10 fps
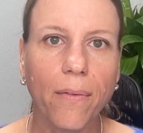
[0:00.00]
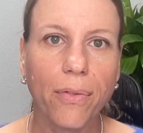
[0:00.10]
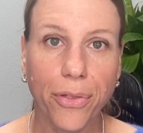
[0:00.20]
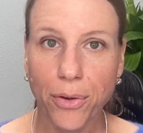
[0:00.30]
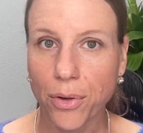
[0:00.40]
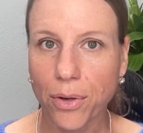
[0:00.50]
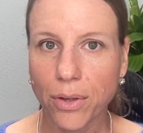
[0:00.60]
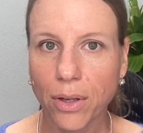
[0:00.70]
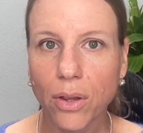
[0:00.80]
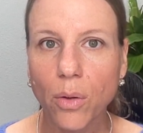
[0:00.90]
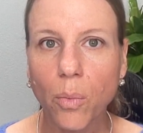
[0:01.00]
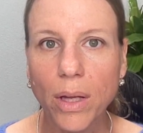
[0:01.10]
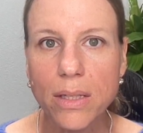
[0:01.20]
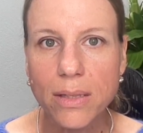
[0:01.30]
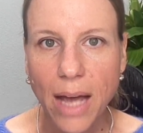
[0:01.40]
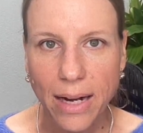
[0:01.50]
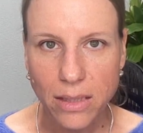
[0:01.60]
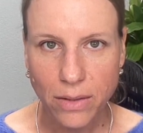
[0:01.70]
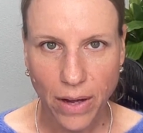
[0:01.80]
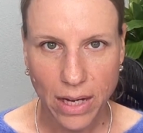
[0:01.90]
Third, the will
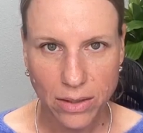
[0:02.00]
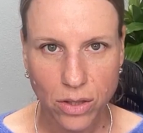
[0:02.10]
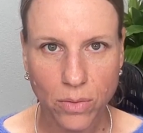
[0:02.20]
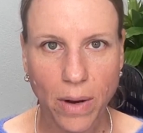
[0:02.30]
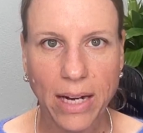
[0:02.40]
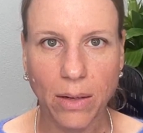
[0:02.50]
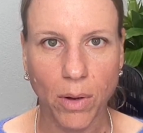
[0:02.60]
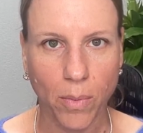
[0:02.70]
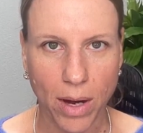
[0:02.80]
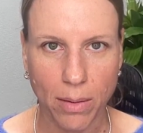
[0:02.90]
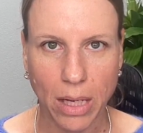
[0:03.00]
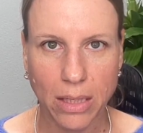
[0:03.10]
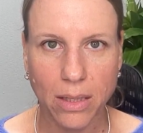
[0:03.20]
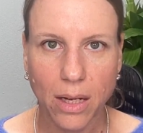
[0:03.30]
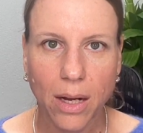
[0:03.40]
satisfies the writing requirement.